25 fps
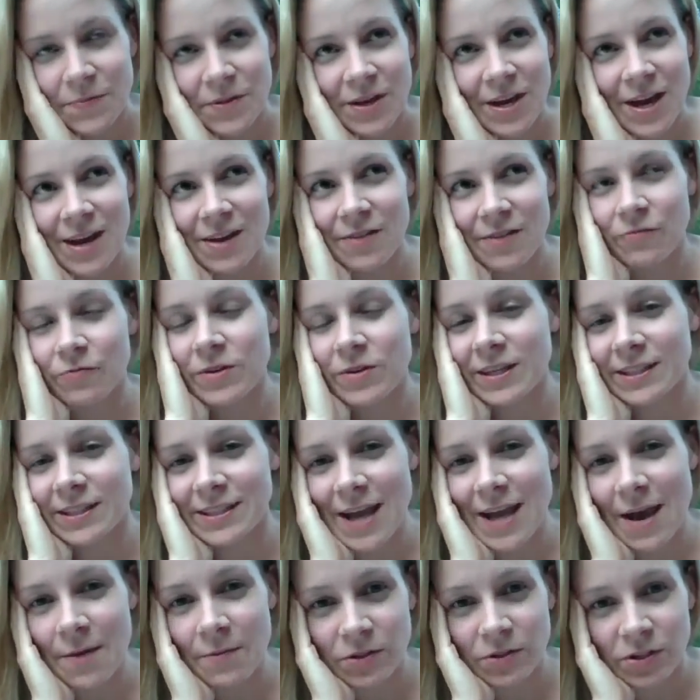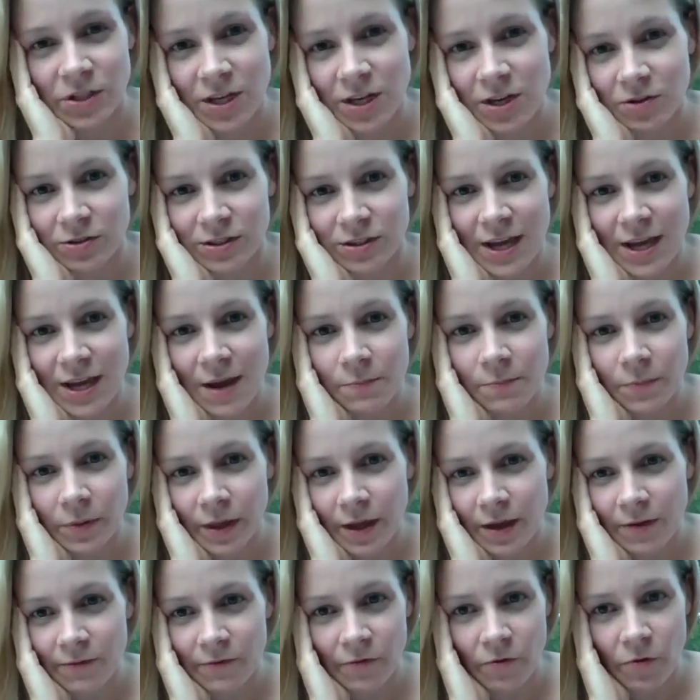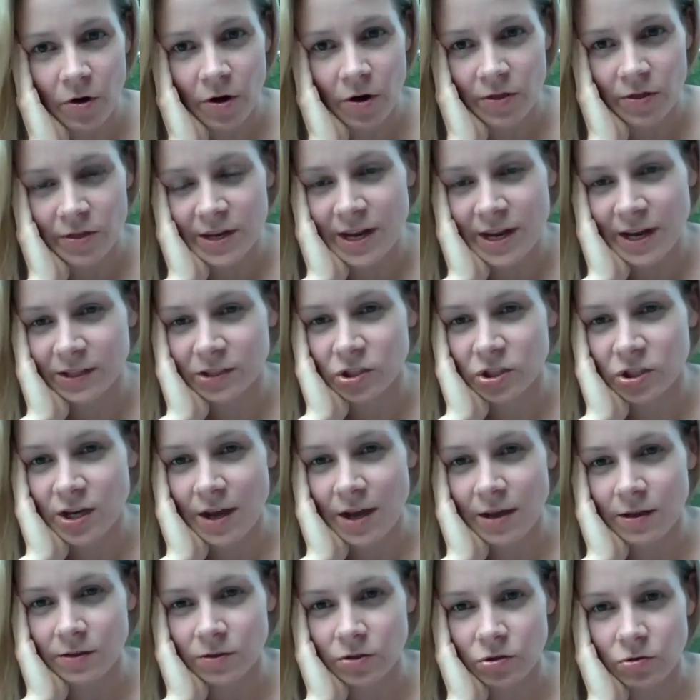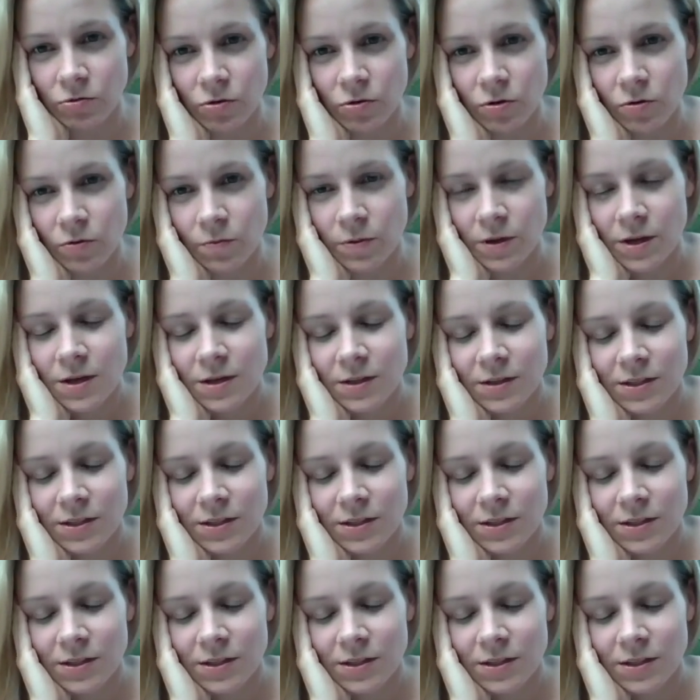kind of reestablishing your template for the next challenge group.